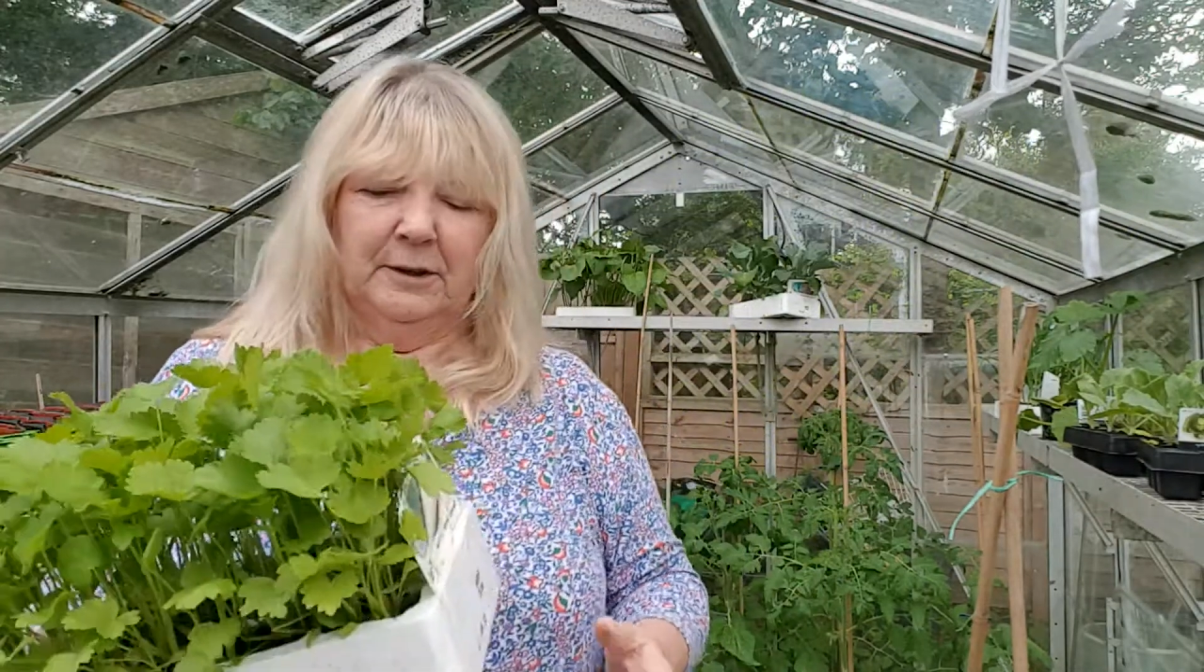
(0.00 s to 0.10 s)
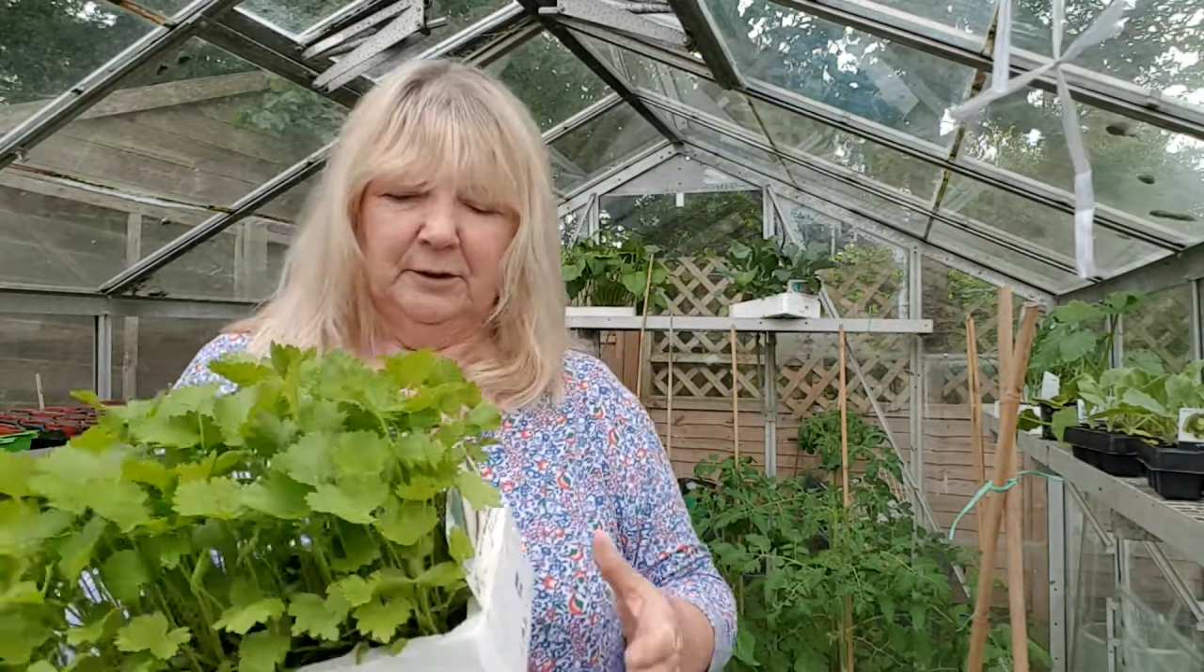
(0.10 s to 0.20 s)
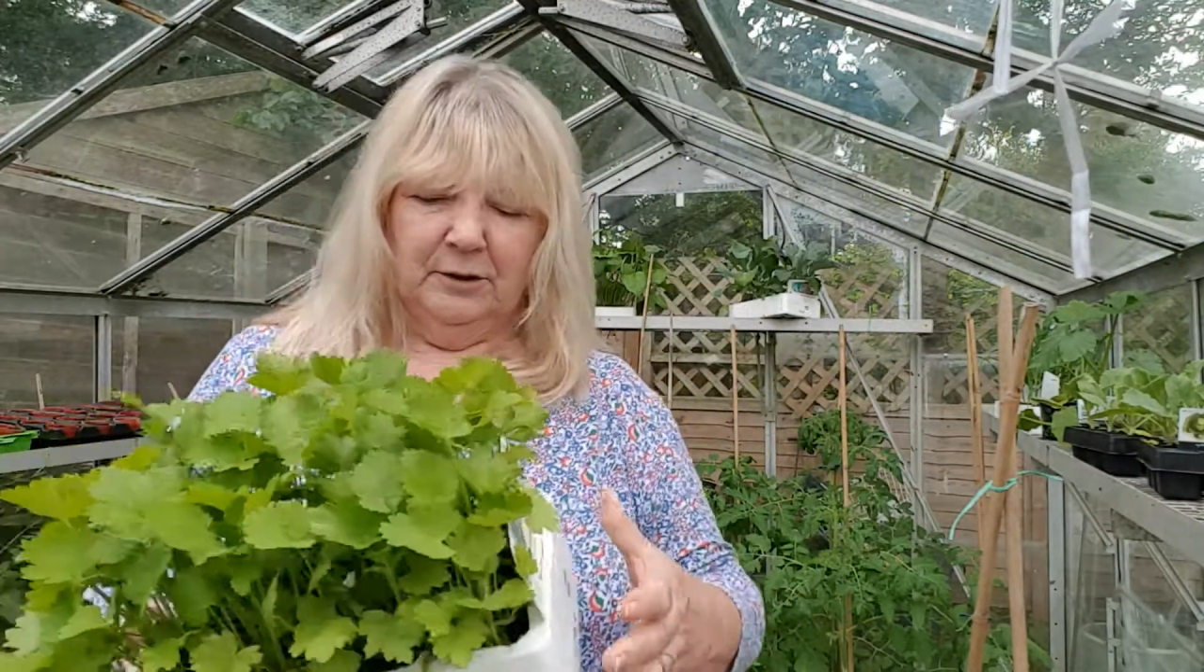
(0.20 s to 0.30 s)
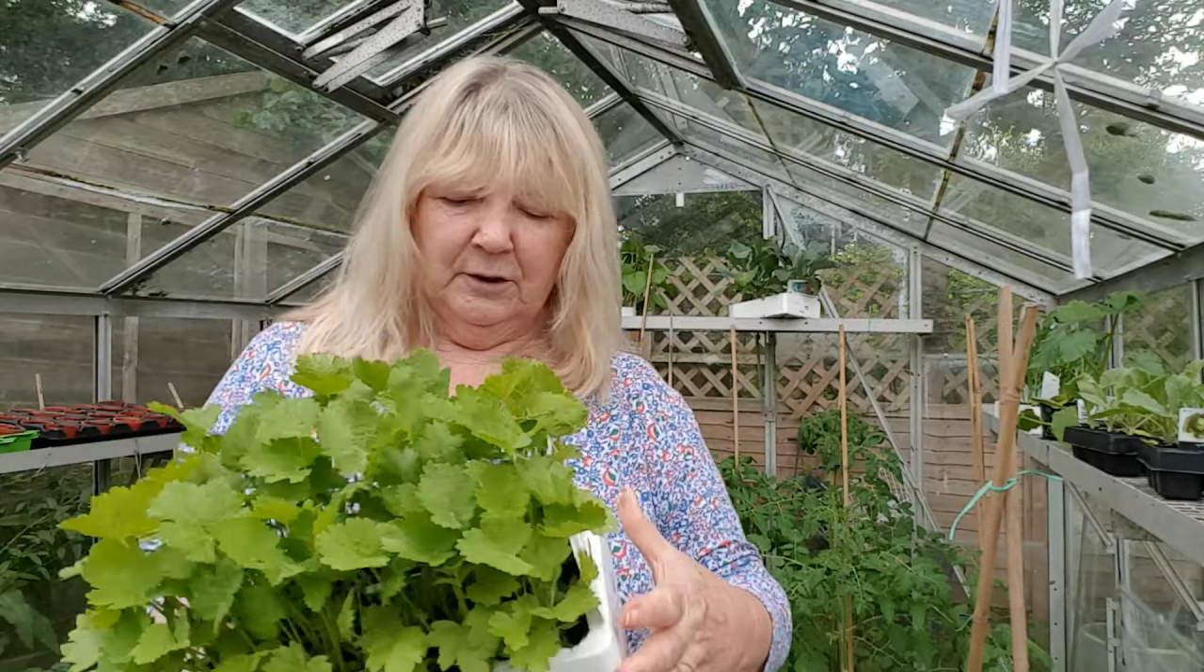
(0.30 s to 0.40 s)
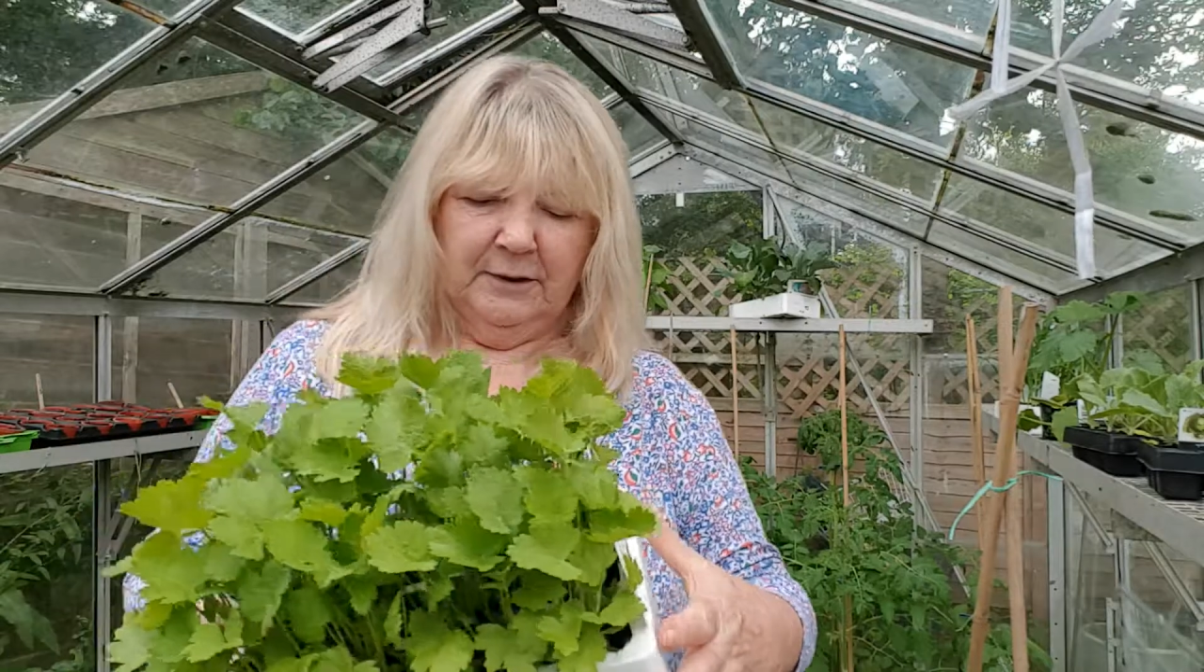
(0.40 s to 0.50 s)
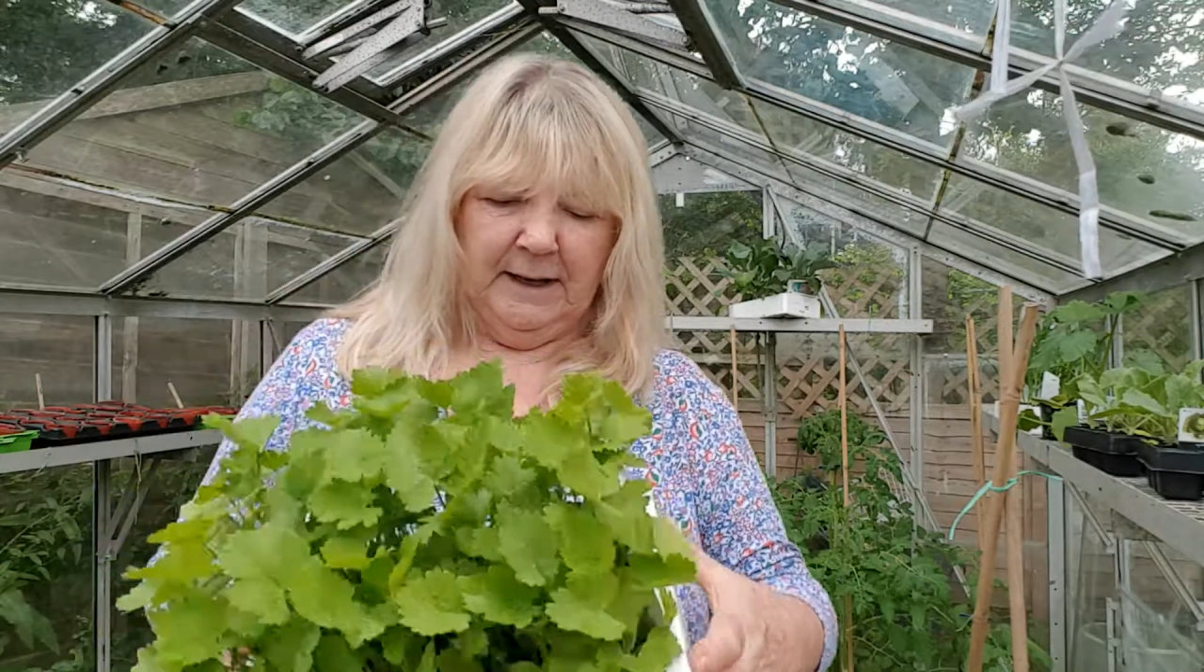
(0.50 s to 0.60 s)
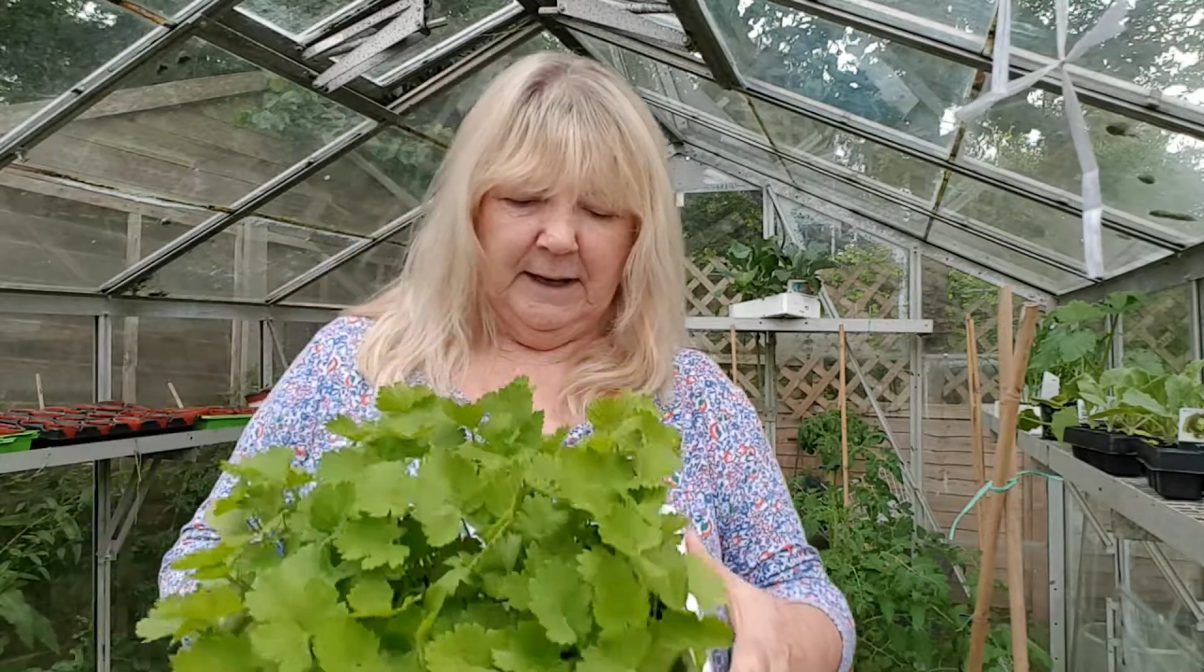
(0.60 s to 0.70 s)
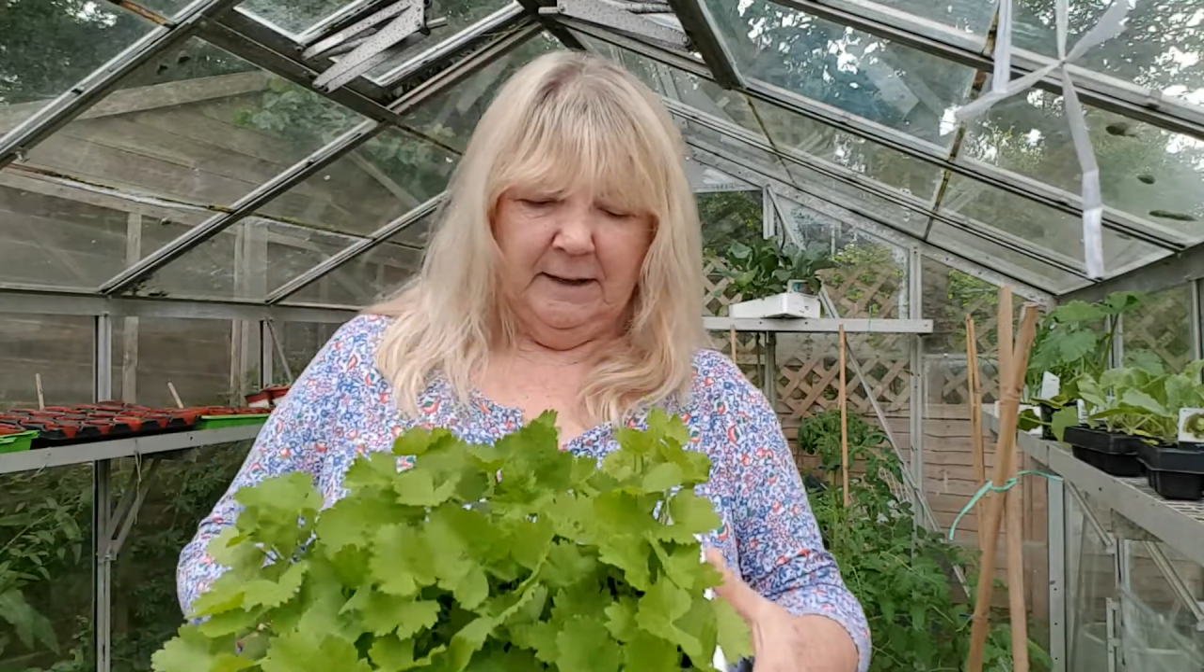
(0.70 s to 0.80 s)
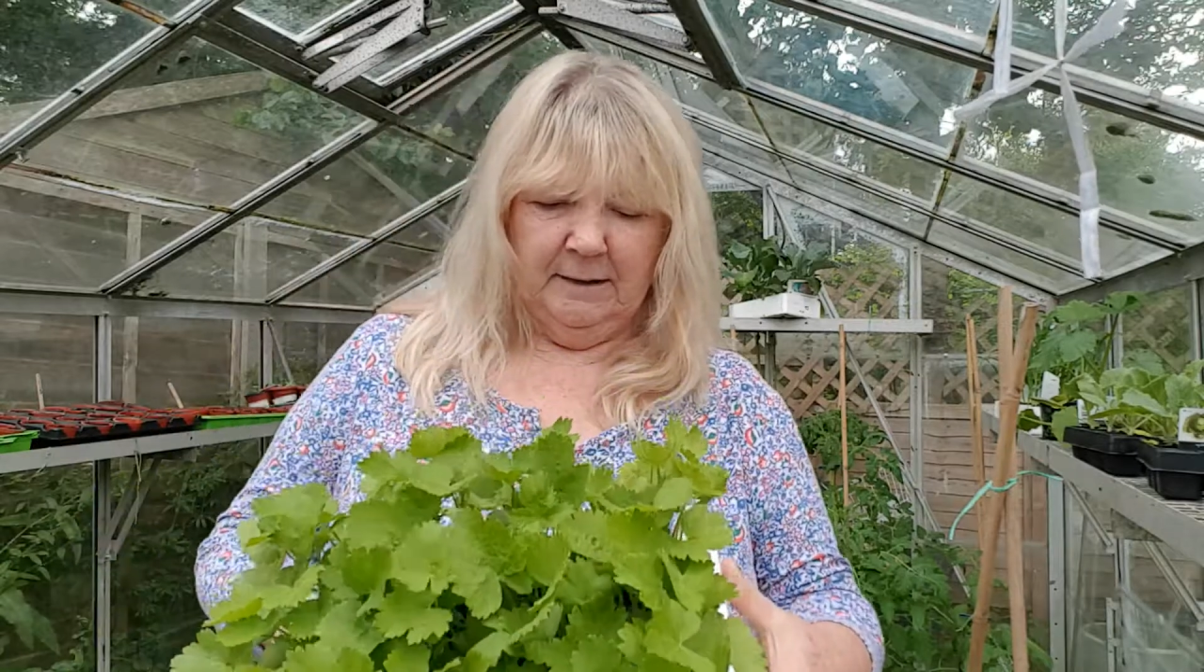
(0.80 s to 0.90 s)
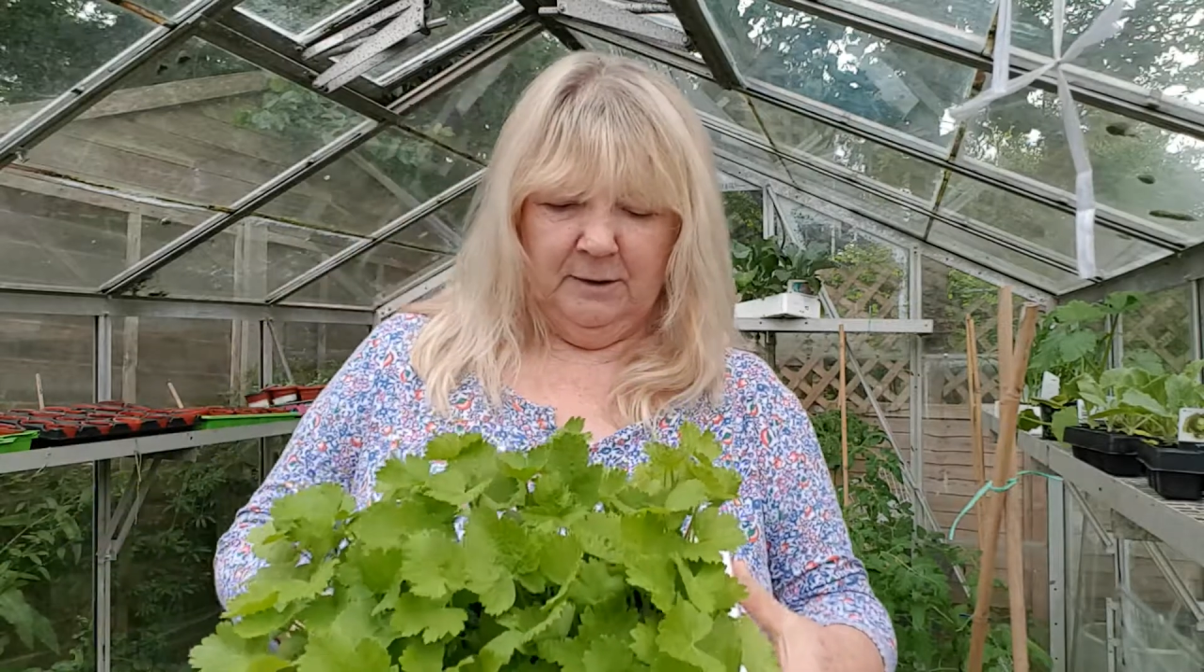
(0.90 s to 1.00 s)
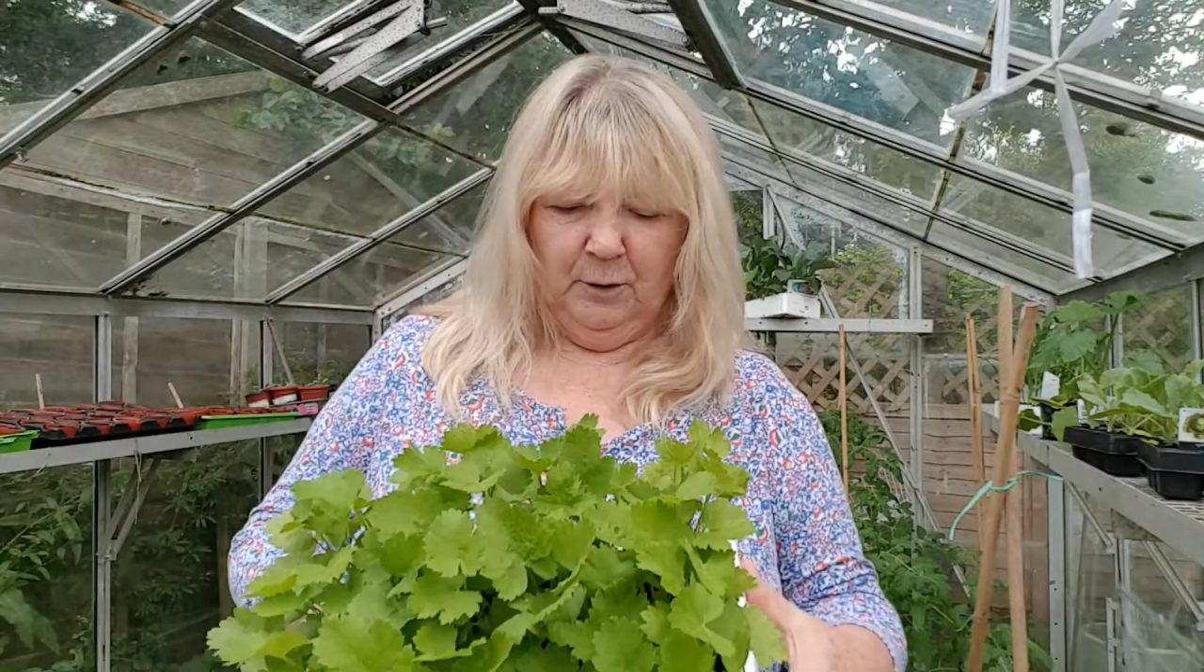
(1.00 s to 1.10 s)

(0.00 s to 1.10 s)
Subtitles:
and look at that.